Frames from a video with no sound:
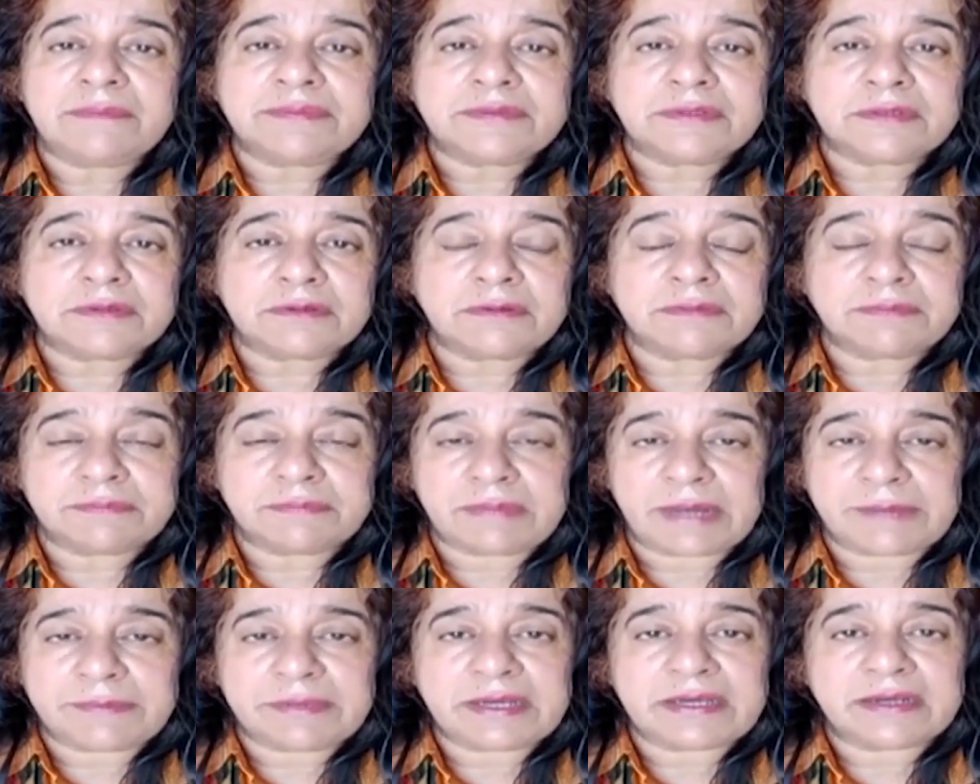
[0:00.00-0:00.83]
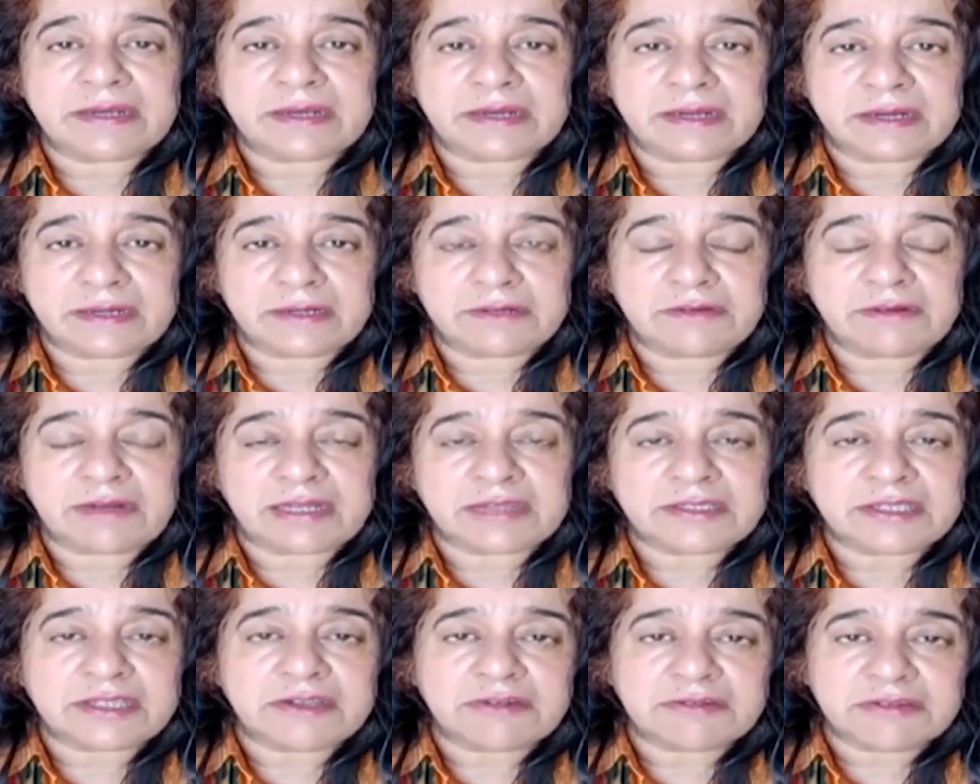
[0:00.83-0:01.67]
So, I mean, to
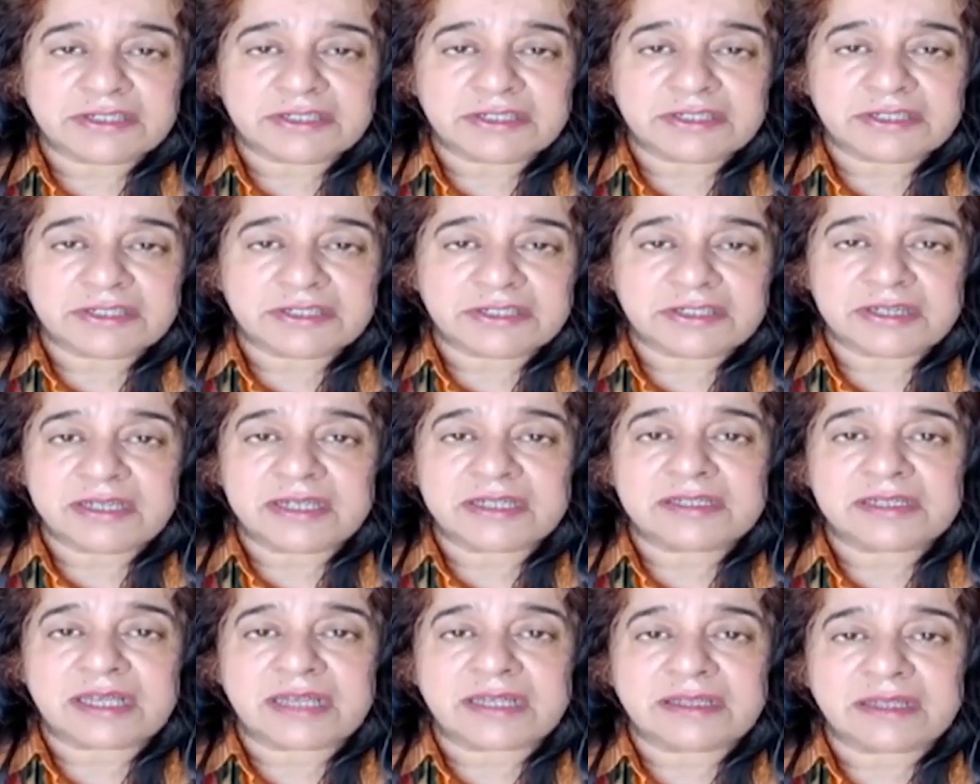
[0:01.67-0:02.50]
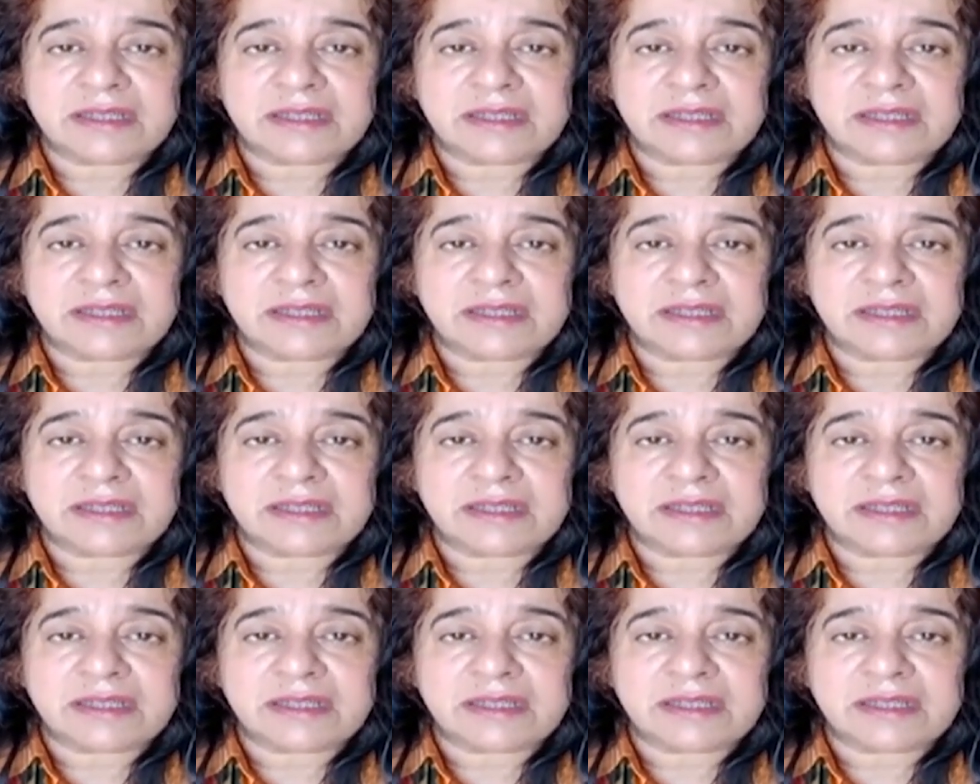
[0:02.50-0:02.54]
answer your question, yes, I